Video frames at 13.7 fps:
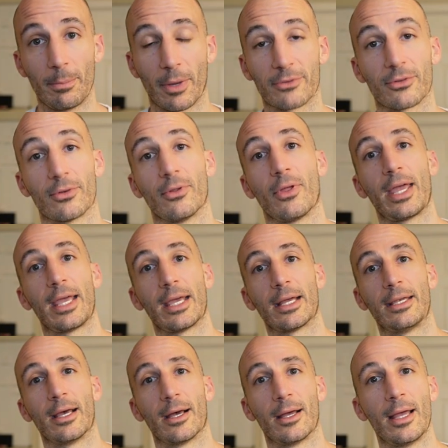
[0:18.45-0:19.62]
Muscle,
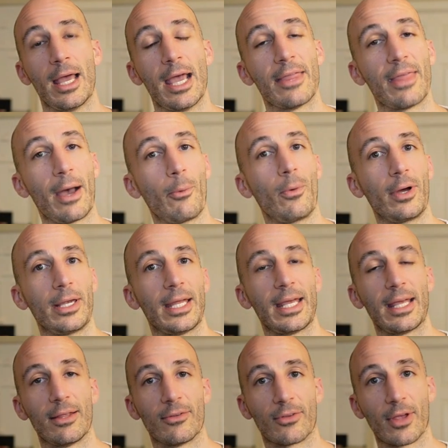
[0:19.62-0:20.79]
and that one
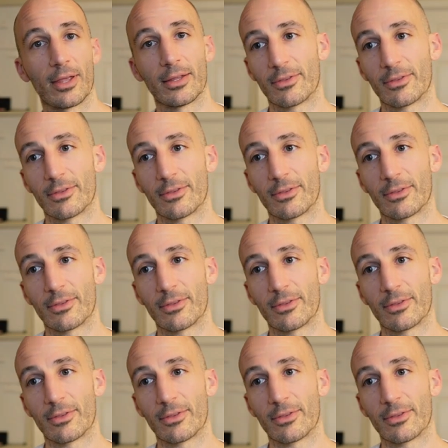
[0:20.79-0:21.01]
is,